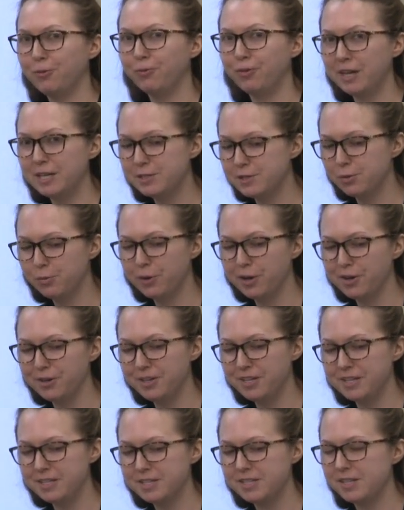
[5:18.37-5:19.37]
raise
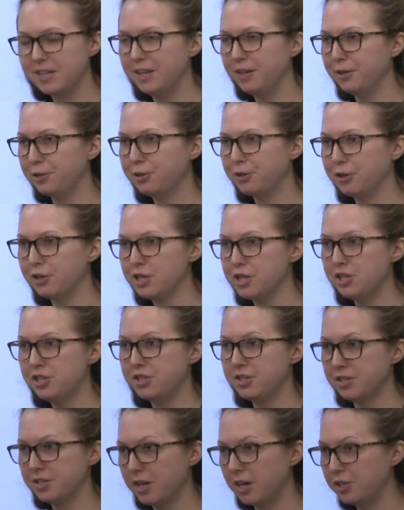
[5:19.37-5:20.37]
awareness, and encourage
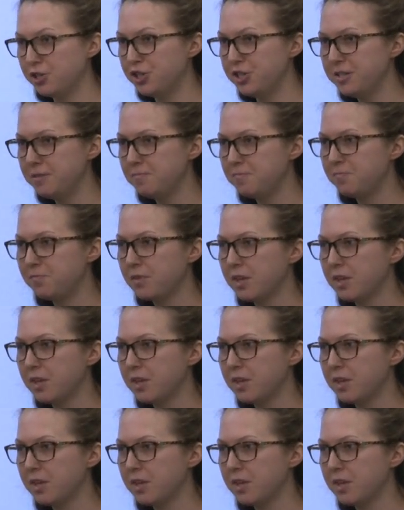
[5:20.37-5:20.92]
discussion.